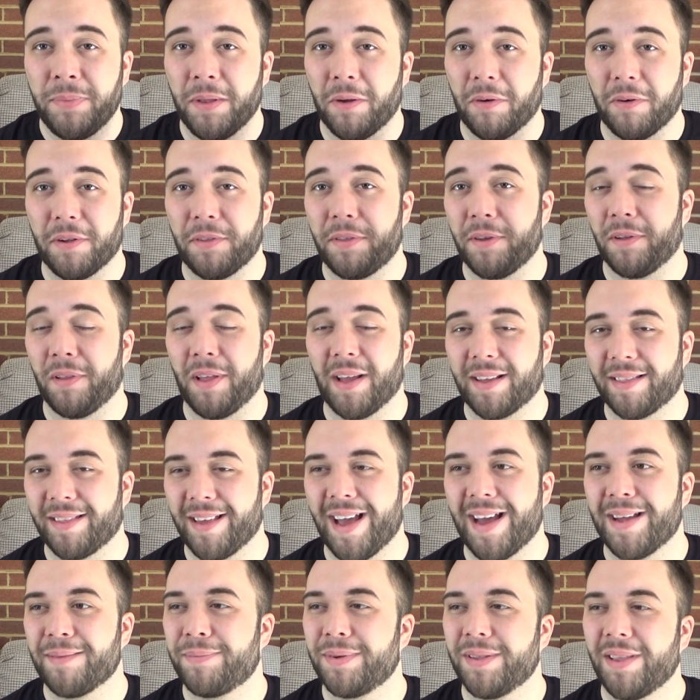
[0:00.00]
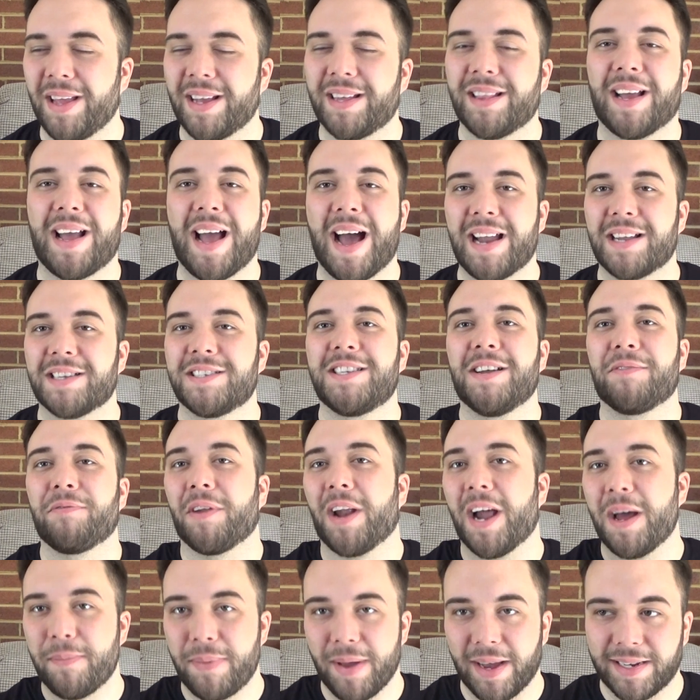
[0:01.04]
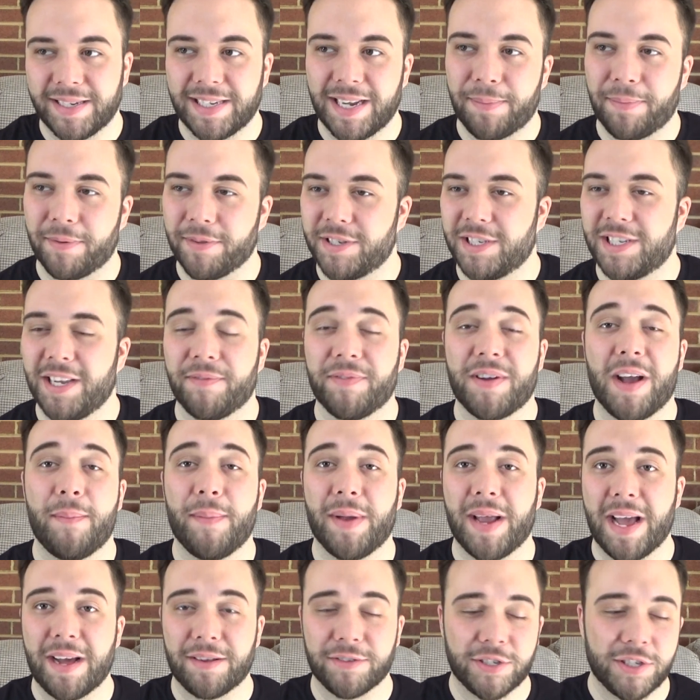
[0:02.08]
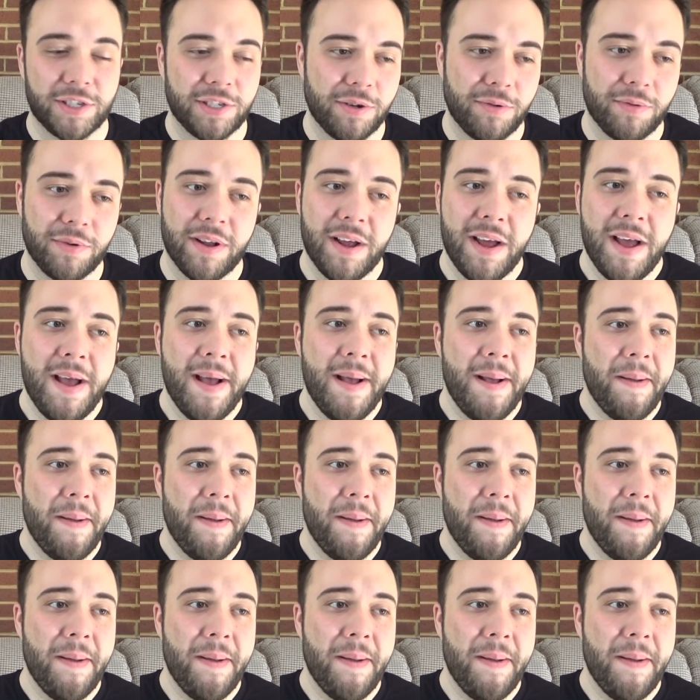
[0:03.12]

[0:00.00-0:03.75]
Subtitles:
or anything like that, but like the kind of stuff that I picked up or the stuff coming out soon.